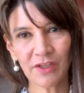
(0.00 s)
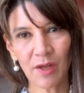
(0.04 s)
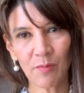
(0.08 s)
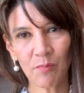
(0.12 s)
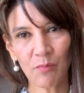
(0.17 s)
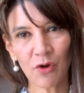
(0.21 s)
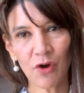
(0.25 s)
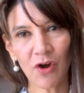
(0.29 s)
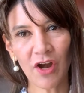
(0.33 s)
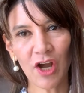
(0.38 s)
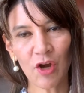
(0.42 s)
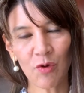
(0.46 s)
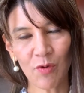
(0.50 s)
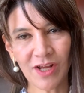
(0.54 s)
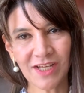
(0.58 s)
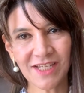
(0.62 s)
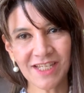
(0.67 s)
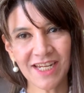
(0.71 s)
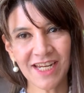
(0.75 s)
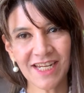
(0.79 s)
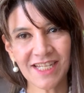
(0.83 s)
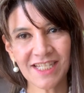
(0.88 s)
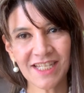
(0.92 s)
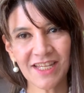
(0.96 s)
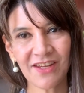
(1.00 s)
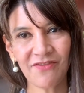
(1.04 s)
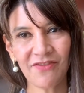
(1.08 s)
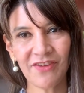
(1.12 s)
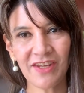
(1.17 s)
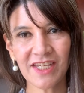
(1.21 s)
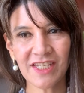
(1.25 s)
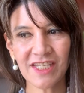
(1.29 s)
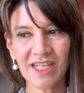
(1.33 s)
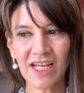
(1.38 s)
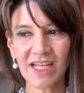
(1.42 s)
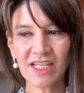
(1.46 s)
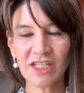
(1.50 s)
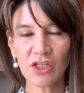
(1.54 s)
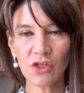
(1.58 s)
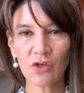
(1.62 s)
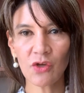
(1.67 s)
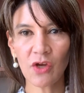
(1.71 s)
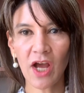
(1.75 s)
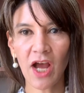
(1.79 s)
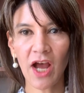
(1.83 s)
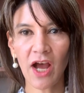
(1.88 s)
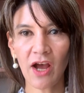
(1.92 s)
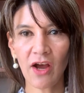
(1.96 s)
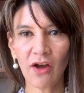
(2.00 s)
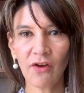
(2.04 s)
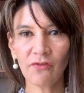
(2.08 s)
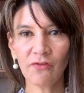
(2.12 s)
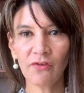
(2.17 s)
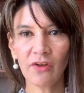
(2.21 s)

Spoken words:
temporary residency visas, you have